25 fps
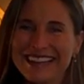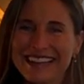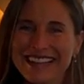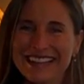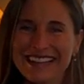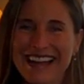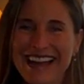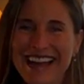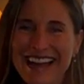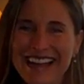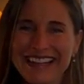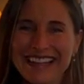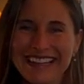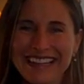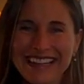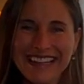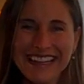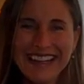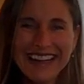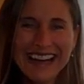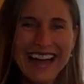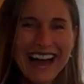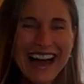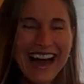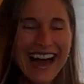And I,
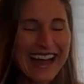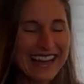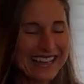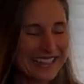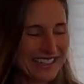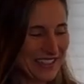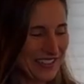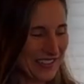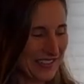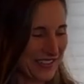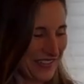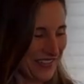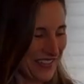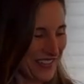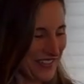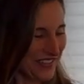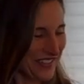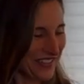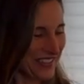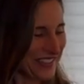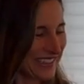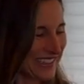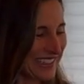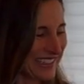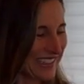I just
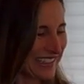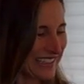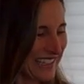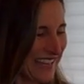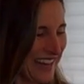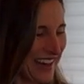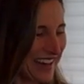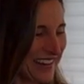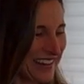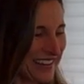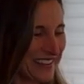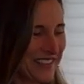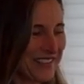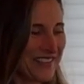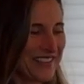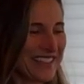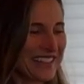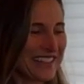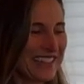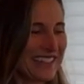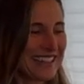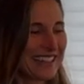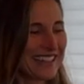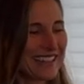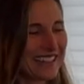remember looking down at him
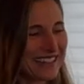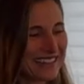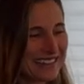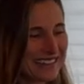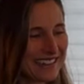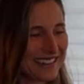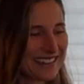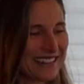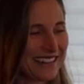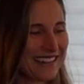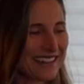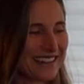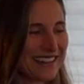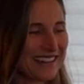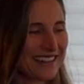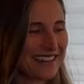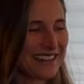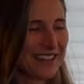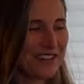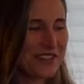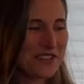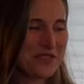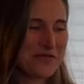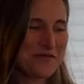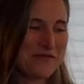thinking,
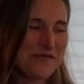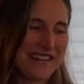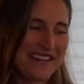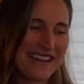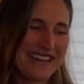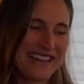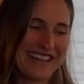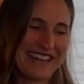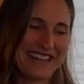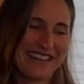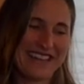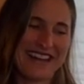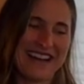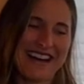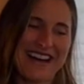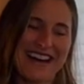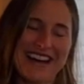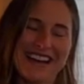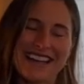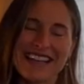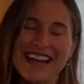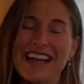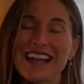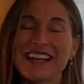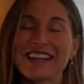oh my
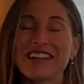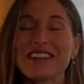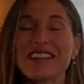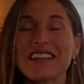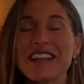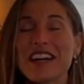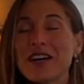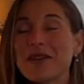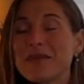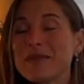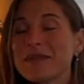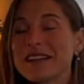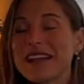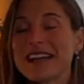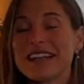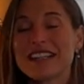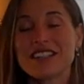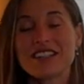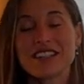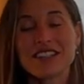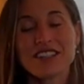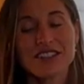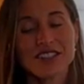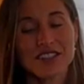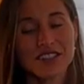God, I couldn't help it. I
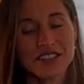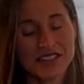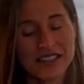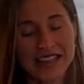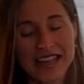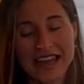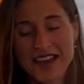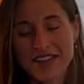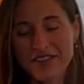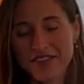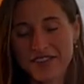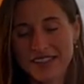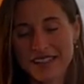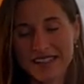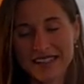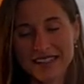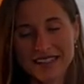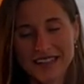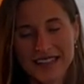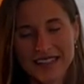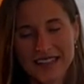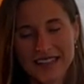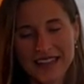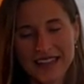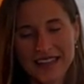just started laughing.
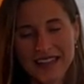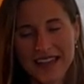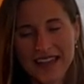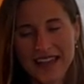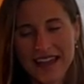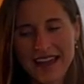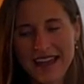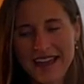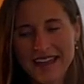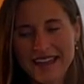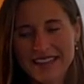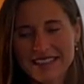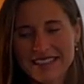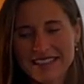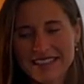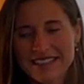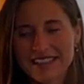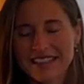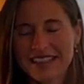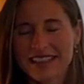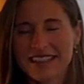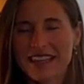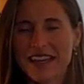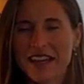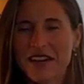And
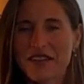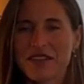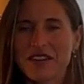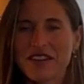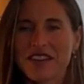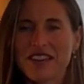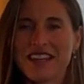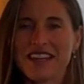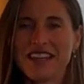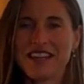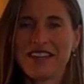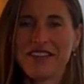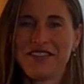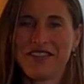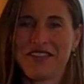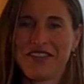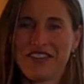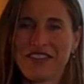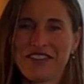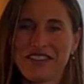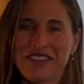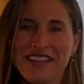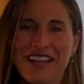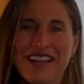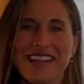suddenly everything
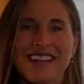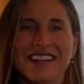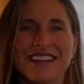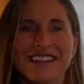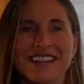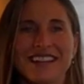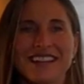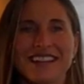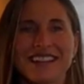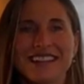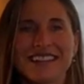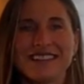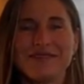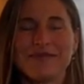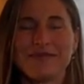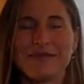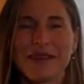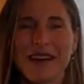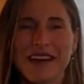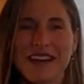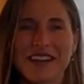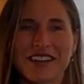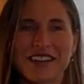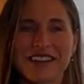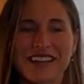felt lighter and
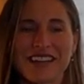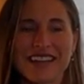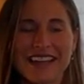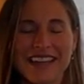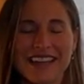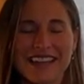better.